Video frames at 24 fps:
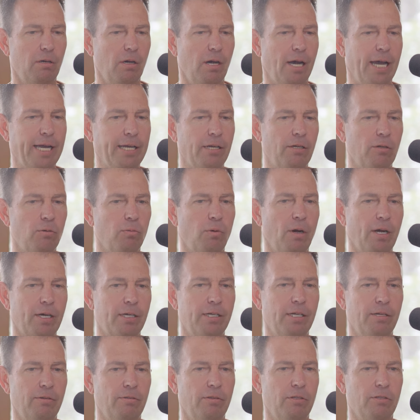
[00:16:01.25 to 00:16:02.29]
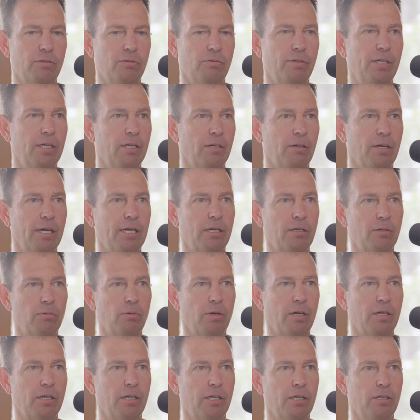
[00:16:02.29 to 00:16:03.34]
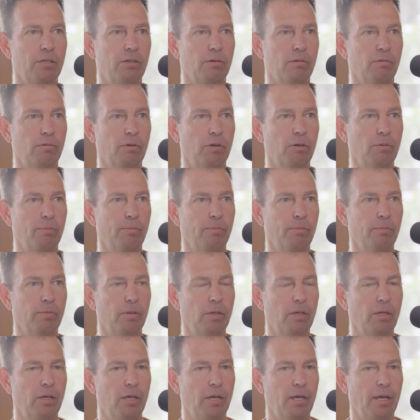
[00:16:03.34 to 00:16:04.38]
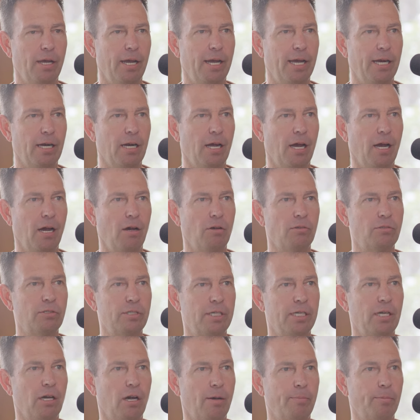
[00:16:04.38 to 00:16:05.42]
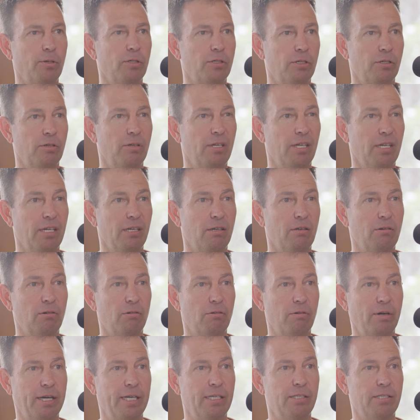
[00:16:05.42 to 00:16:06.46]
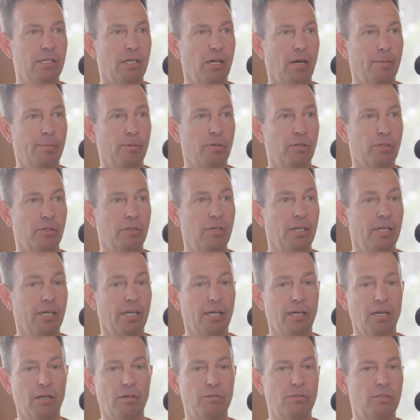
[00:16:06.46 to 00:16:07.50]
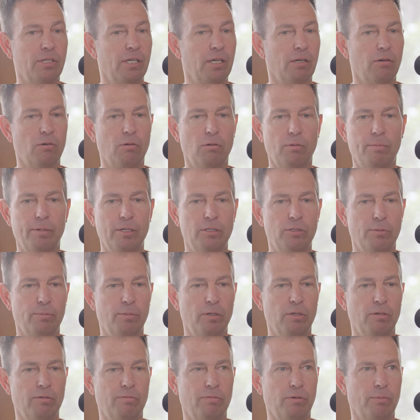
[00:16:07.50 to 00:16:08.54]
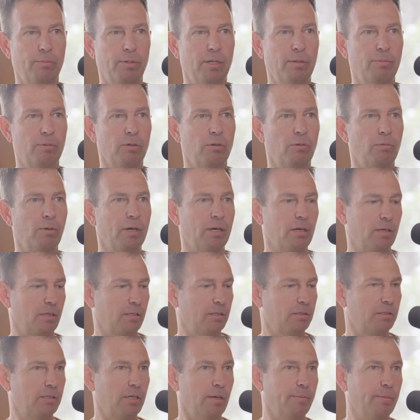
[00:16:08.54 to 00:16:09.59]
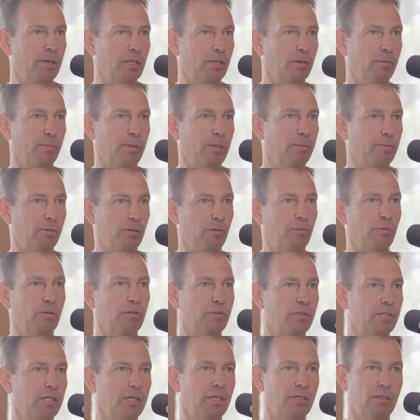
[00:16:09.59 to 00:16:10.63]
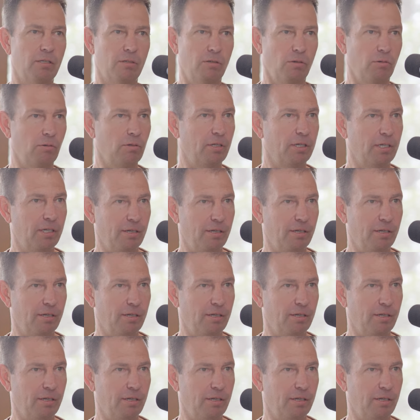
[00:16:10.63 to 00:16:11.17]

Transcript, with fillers: I could walk down the street or I could walk into a room and I'll see opportunity, crazy opportunity, and I'll see a whole bunch of beautiful people where some other people will see a totally